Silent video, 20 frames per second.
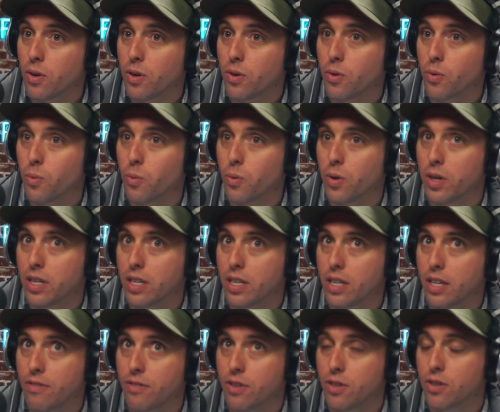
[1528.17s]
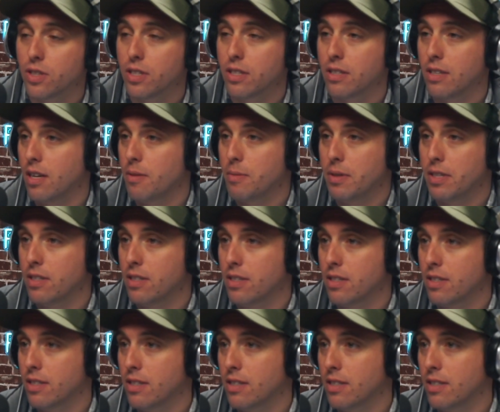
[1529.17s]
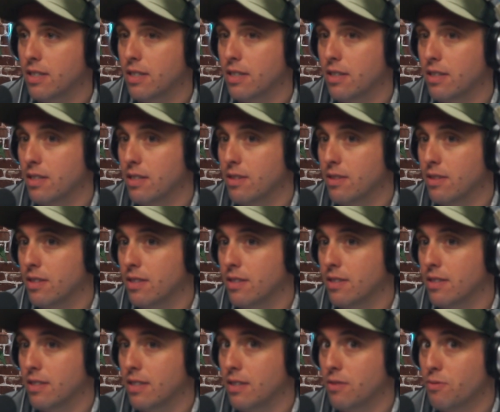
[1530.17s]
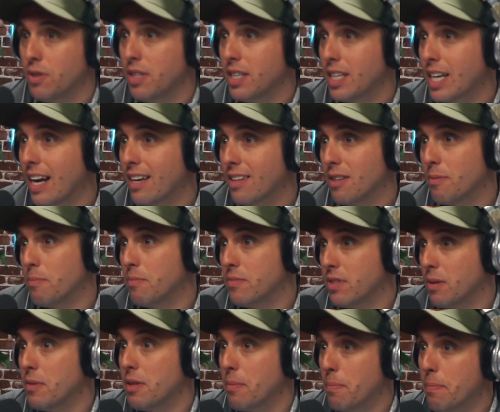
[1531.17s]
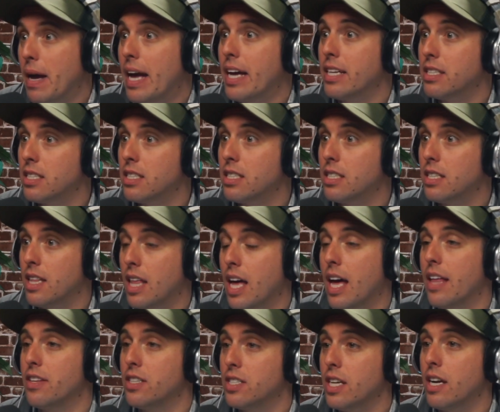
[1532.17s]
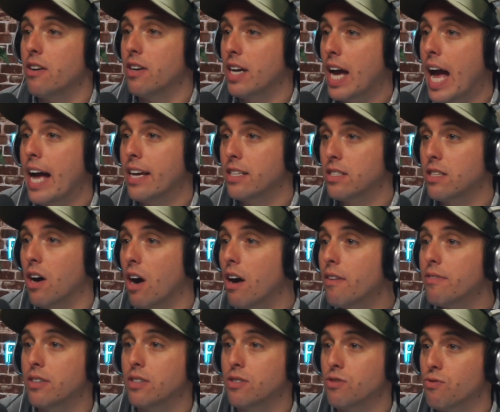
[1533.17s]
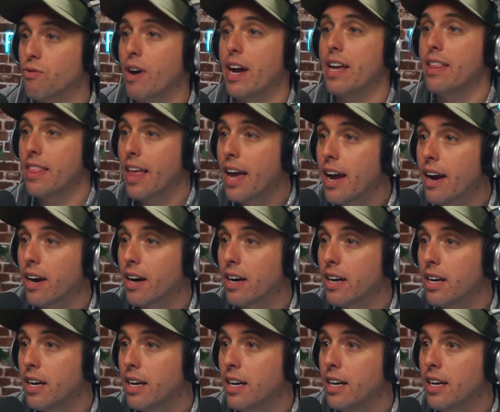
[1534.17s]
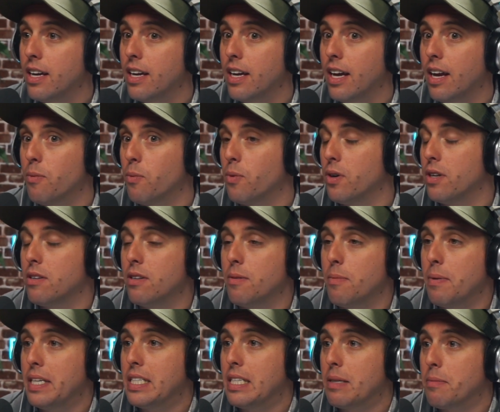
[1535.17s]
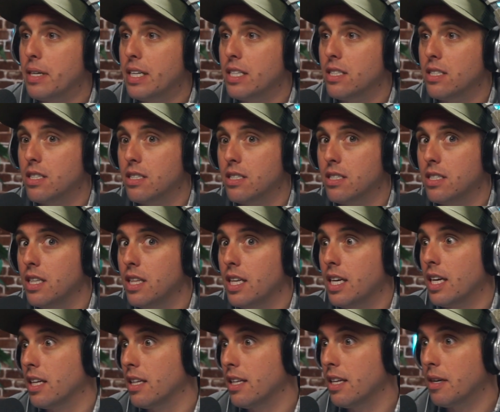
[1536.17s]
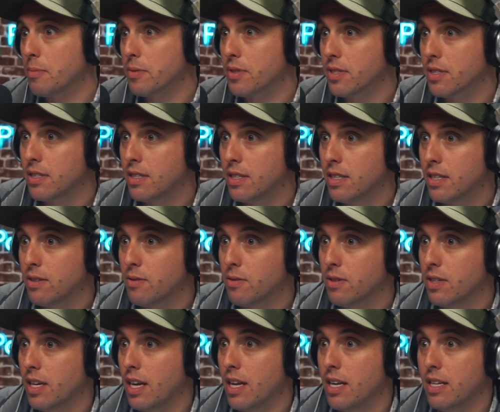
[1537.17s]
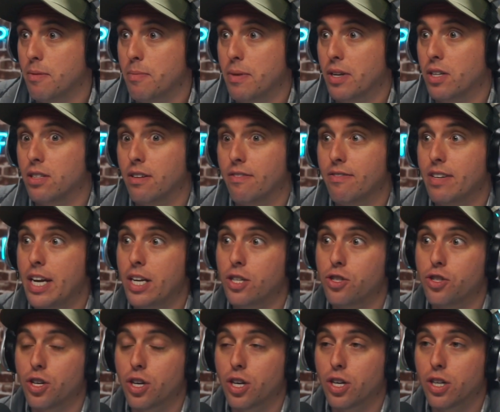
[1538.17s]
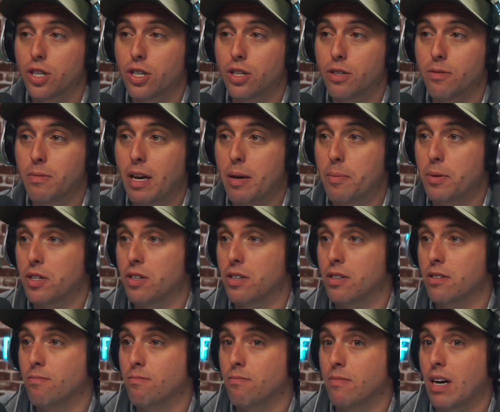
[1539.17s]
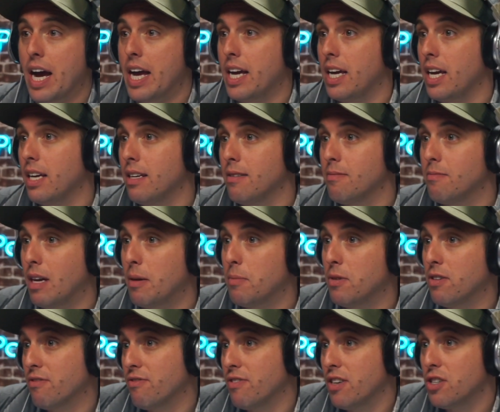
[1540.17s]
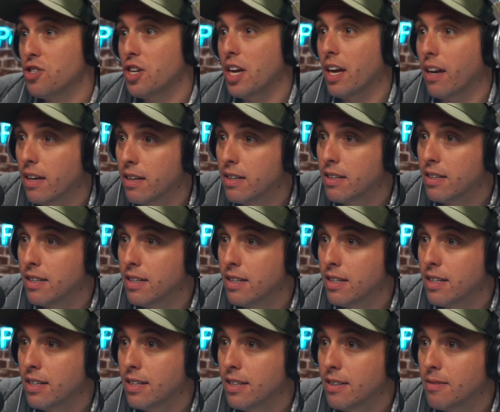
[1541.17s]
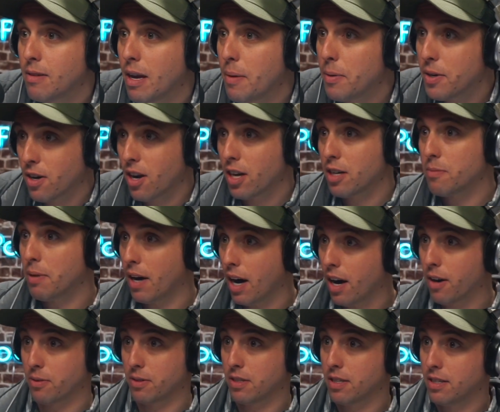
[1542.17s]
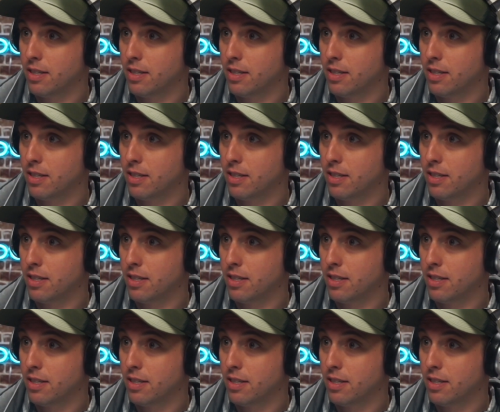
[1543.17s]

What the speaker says: If you're, I mean, it's really kind of some of the best that this area has to offer is right there. And what an amazing place to see the eclipse. In the middle of nature. Maybe you're hiking. Maybe you're fishing. Maybe you're on a boat.